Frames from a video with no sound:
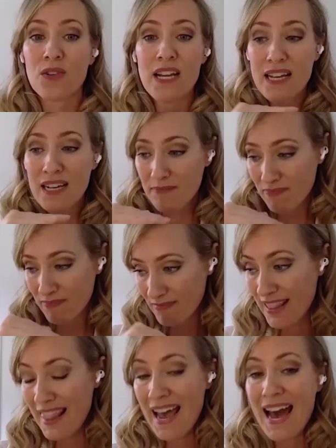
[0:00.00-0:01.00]
you,
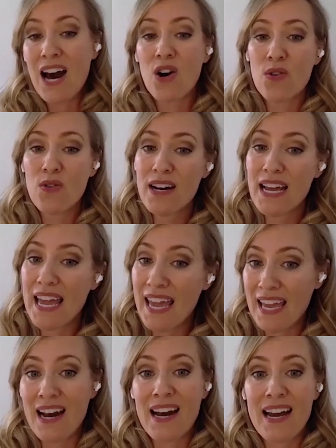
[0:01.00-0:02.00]
now
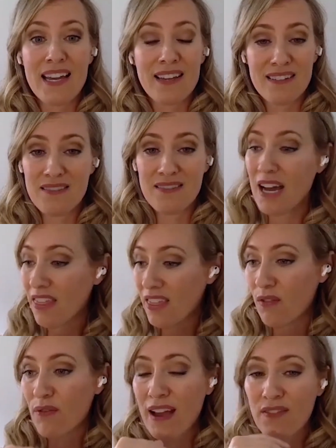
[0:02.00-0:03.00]
AI, I
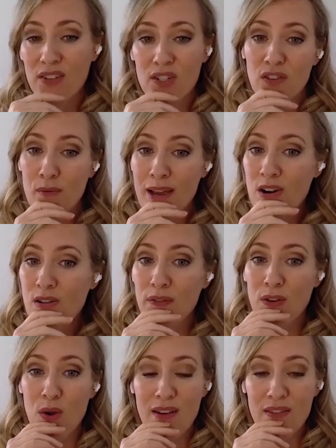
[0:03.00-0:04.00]
think five years from now, if
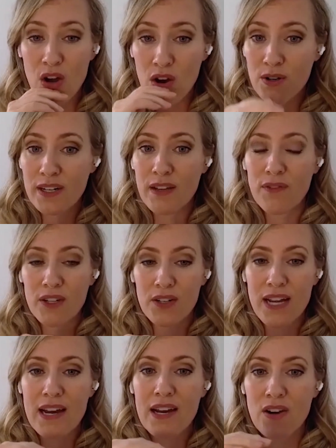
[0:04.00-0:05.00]
you haven't already
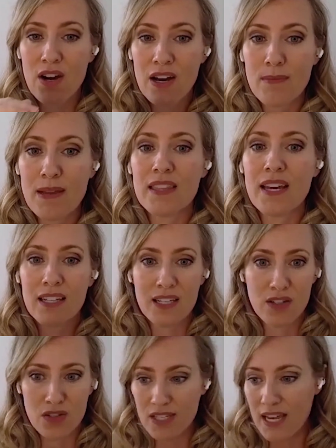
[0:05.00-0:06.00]
figured out how to automate that,
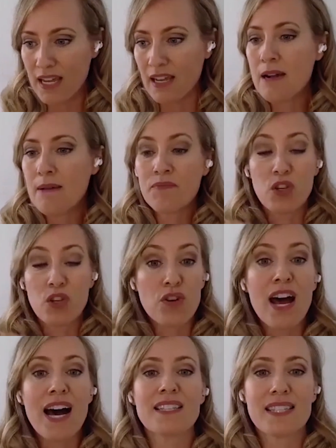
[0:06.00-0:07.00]
like you're saying, you're
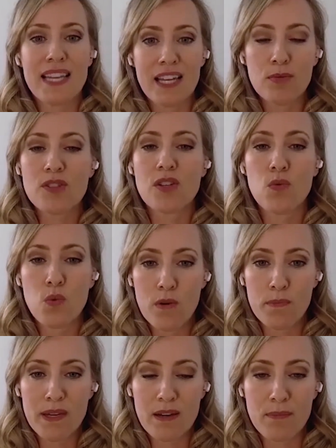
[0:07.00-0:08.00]
not scalable, so you
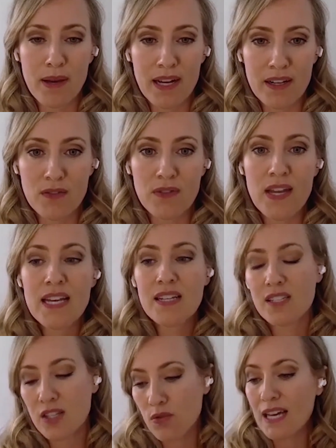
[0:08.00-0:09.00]
won't be competitive.
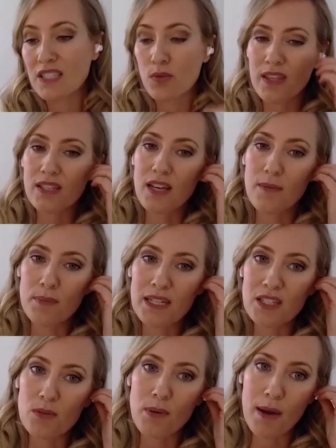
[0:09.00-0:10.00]
So right. that's why these
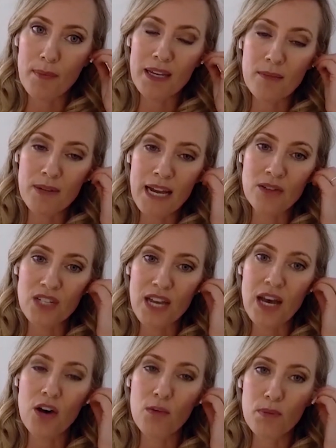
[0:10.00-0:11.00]
companies are popping up now to
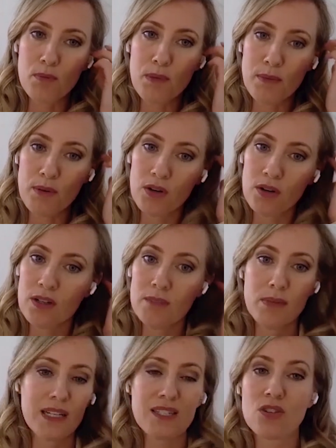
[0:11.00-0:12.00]
help people
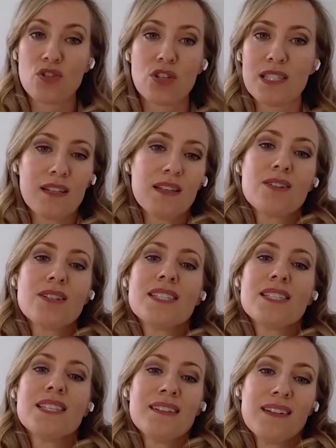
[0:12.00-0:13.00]
because there just
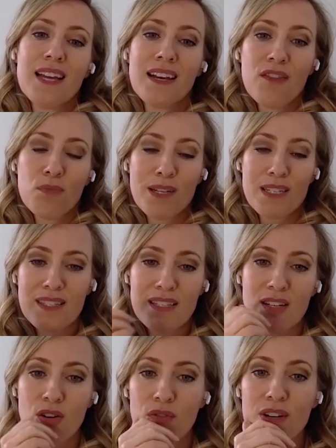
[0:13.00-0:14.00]
there isn't enough places
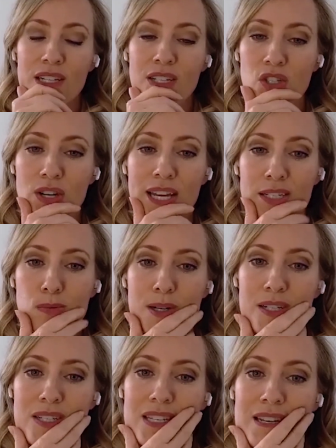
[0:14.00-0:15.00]
to go for industry
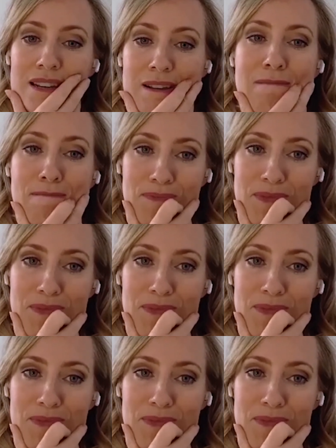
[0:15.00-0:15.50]
experts. Mm-hmm.